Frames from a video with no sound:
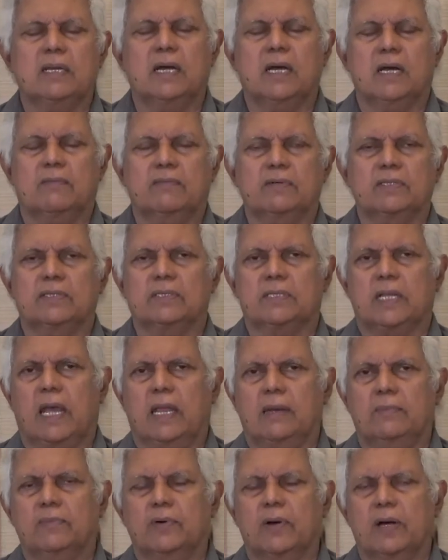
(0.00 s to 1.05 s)
a harvest
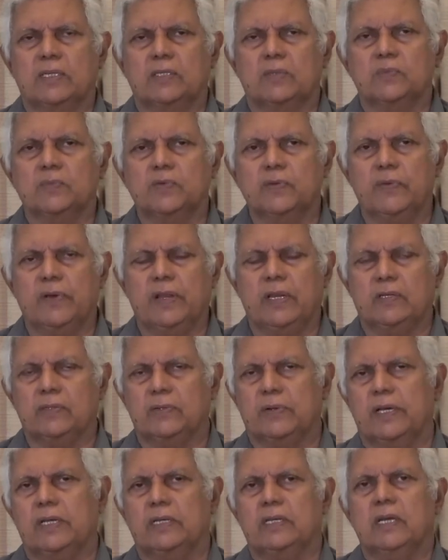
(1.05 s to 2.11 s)
and Boaz moved
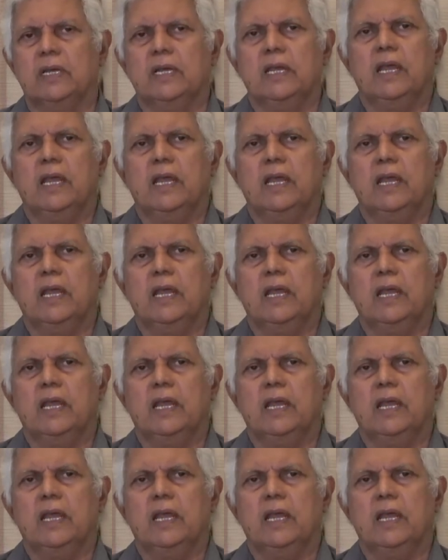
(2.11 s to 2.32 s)
into it.